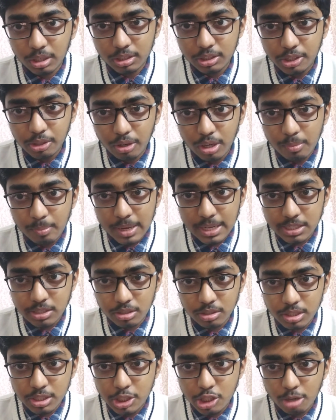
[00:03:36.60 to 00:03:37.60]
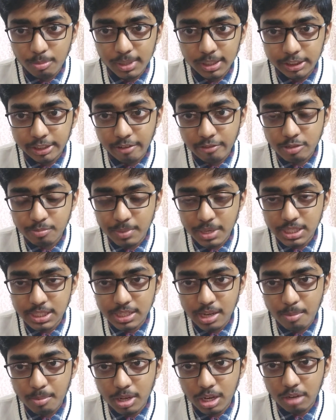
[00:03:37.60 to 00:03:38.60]
theory based on the geometry of
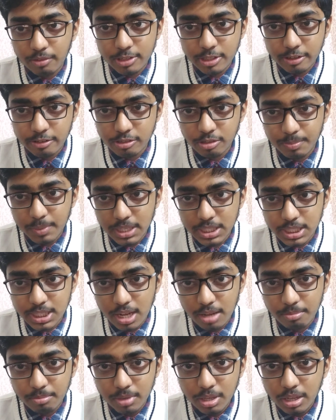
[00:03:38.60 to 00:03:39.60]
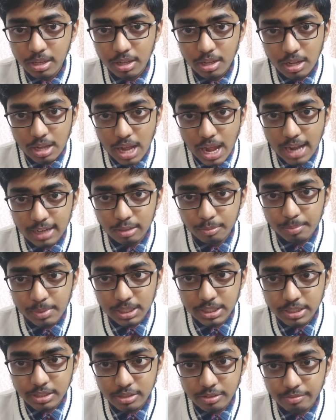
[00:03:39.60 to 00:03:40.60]
space-time, curvature of space-time, and the
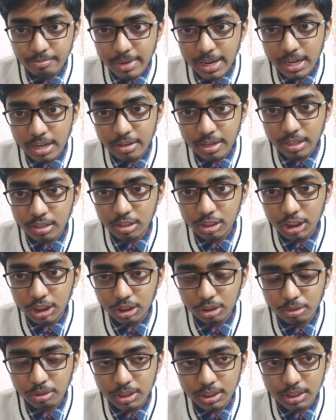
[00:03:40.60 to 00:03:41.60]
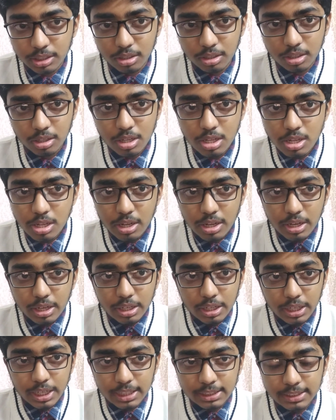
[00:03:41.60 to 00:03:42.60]
presence of matter energy. So
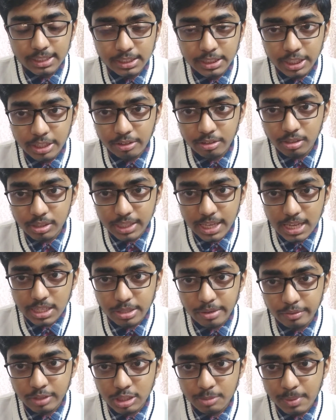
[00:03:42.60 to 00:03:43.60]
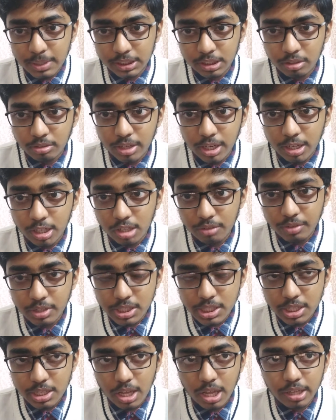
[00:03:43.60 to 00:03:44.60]
it's the general case of the special
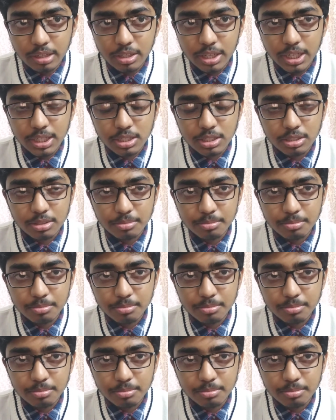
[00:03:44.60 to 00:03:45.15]
relativity, and it